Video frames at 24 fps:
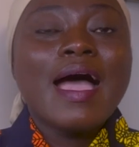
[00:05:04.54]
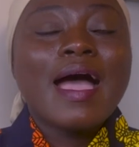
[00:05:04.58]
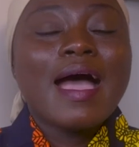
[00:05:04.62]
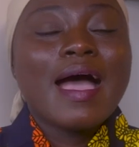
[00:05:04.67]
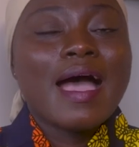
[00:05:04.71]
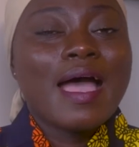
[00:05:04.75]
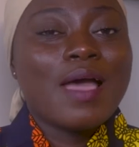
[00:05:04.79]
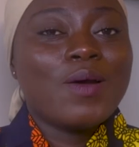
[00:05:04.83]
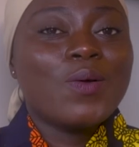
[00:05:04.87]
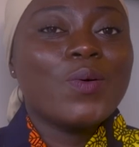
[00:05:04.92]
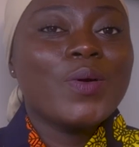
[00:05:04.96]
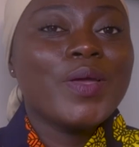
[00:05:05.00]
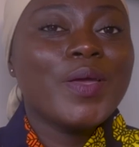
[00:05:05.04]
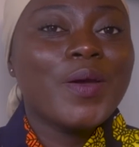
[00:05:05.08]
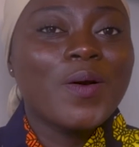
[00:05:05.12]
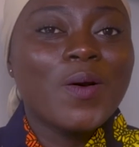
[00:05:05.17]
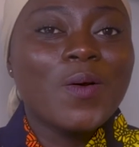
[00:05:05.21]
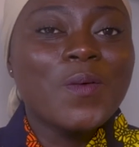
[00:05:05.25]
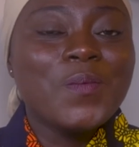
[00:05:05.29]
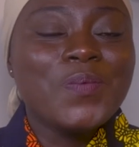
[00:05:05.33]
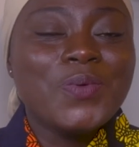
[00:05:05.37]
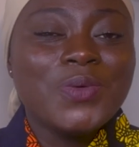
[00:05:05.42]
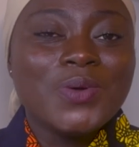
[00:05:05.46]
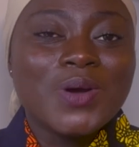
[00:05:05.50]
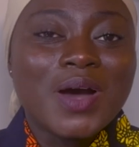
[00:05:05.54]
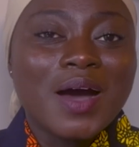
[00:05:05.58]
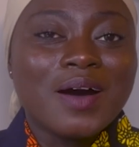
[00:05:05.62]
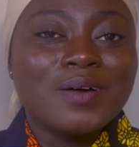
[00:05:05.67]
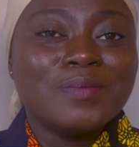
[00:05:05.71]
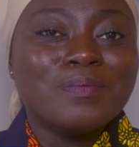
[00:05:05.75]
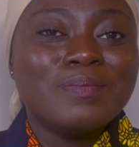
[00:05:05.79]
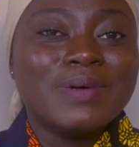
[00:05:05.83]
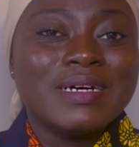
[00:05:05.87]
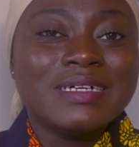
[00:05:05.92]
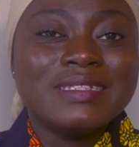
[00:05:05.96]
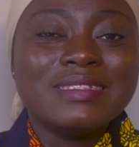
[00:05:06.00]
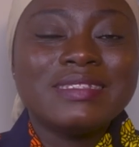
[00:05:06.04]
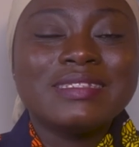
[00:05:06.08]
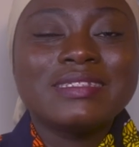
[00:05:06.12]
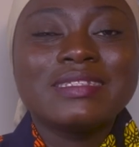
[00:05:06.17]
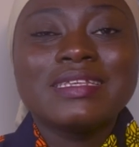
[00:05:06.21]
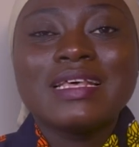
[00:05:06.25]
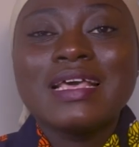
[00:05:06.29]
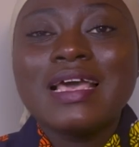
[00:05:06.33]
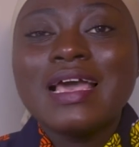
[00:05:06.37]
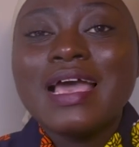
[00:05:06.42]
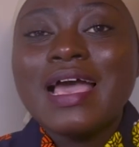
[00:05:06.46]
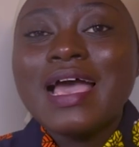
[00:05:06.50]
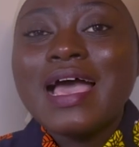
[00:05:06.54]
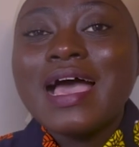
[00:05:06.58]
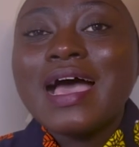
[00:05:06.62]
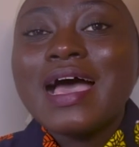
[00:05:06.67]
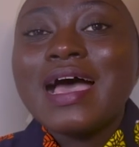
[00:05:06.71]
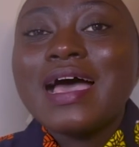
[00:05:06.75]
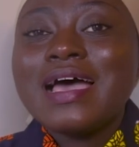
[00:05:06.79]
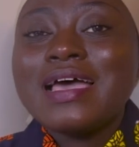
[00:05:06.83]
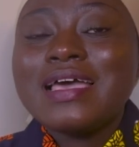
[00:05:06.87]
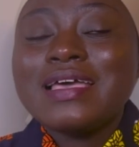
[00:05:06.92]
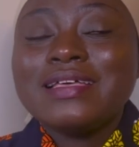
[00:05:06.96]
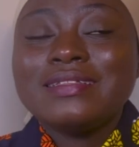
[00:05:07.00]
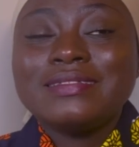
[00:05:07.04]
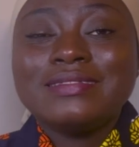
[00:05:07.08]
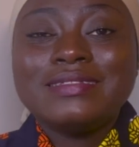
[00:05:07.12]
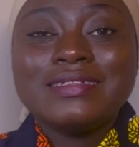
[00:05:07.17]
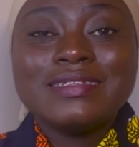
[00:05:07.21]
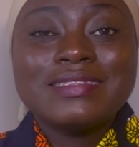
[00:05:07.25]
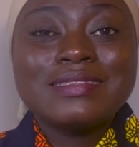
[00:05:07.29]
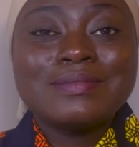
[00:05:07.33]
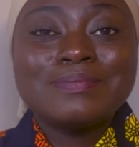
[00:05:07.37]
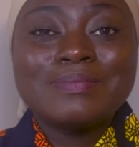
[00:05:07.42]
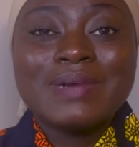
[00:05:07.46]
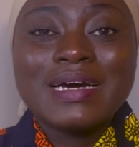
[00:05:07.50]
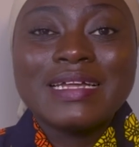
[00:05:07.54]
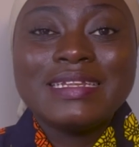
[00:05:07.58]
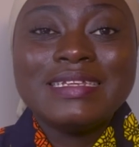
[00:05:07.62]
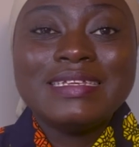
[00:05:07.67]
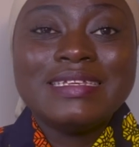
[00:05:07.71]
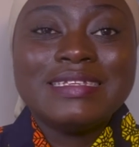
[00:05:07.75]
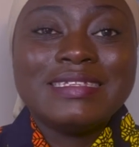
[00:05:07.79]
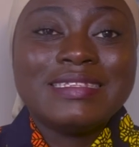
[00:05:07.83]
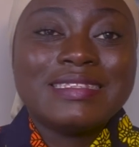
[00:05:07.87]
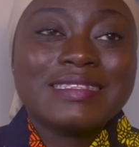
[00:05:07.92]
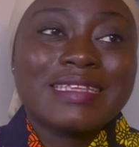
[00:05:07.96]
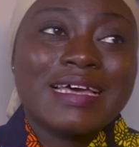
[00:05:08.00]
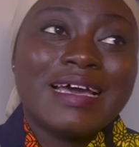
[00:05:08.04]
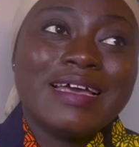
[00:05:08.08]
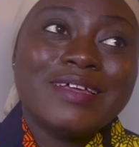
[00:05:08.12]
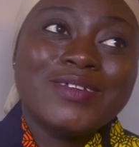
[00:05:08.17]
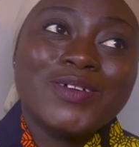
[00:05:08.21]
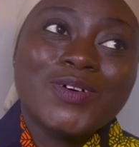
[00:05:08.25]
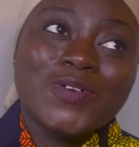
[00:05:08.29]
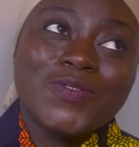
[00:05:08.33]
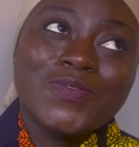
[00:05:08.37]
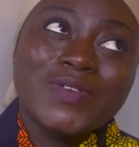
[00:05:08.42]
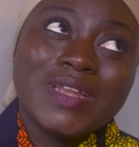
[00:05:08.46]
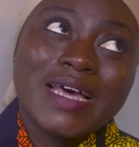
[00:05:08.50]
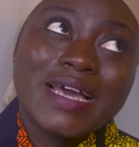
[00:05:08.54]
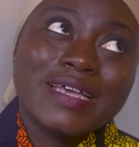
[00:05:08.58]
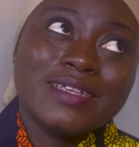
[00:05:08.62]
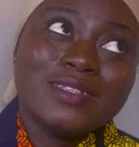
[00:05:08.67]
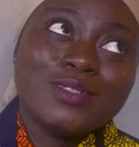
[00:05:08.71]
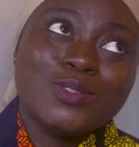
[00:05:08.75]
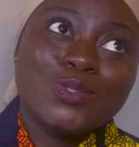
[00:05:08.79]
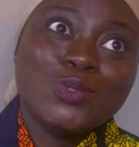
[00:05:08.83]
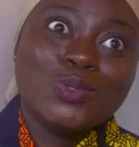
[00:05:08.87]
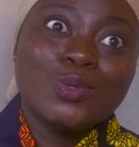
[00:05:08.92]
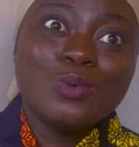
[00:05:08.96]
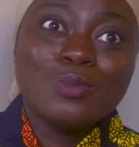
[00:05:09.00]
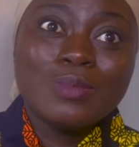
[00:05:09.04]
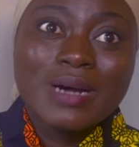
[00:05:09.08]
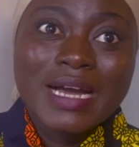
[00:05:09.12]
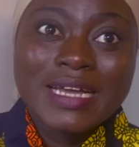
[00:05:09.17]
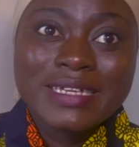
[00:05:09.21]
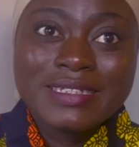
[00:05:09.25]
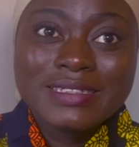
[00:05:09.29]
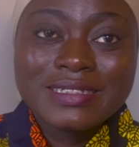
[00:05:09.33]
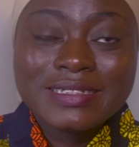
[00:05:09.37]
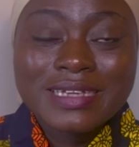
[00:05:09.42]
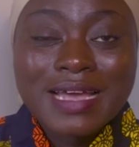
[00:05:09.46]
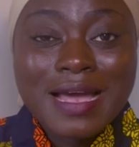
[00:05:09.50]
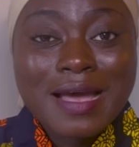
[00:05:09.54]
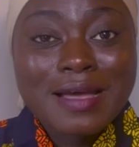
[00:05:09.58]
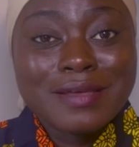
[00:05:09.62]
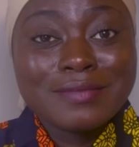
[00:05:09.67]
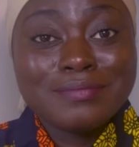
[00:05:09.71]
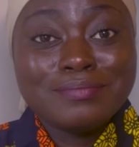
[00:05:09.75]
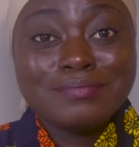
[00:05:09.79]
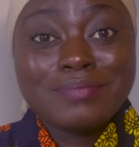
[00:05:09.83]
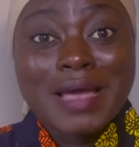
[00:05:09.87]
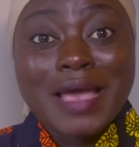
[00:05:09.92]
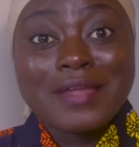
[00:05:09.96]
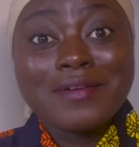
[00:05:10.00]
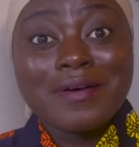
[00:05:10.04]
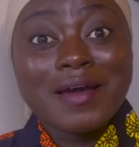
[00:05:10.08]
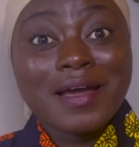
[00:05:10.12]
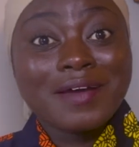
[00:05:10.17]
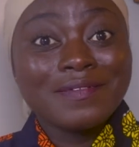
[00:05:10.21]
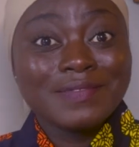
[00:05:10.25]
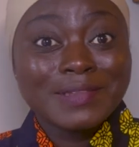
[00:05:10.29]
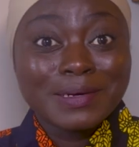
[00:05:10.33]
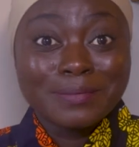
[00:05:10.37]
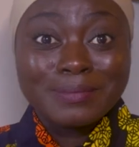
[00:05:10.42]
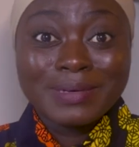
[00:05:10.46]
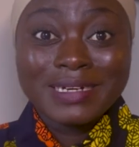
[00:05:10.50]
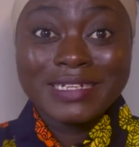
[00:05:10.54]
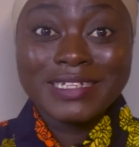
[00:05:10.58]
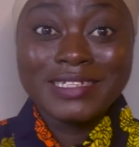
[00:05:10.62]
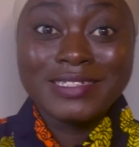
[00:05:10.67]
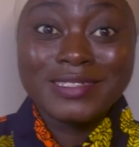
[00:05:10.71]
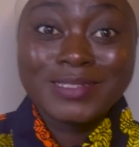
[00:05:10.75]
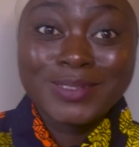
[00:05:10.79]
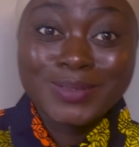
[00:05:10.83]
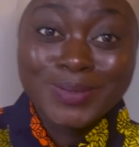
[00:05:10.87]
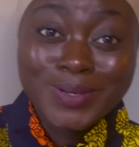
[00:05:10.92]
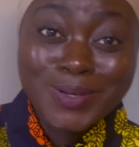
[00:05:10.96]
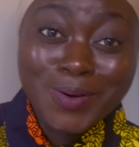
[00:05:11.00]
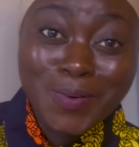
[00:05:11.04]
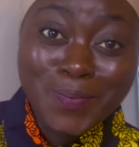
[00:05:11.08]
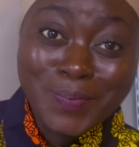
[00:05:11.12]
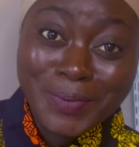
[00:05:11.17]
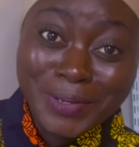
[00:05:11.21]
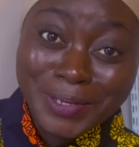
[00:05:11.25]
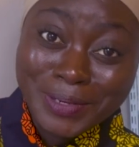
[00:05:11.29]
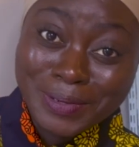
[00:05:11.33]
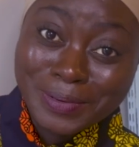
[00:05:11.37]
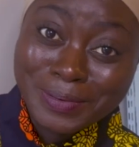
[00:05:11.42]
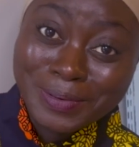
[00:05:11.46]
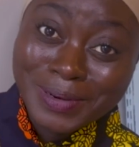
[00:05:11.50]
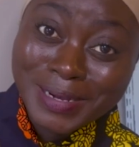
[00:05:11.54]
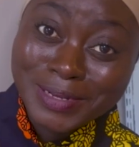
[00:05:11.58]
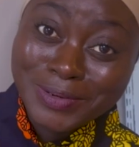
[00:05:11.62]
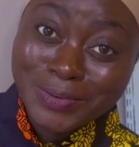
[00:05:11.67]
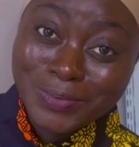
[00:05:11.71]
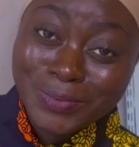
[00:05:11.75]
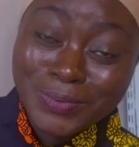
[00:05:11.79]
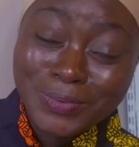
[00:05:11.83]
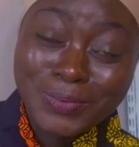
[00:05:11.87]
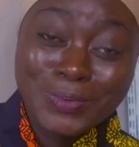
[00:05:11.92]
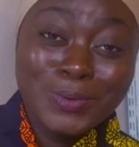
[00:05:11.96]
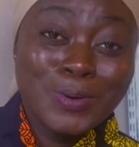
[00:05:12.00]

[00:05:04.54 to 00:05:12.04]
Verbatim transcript: I will help you out. But this money is kind of like too much. I, I don't have the money to help anyone.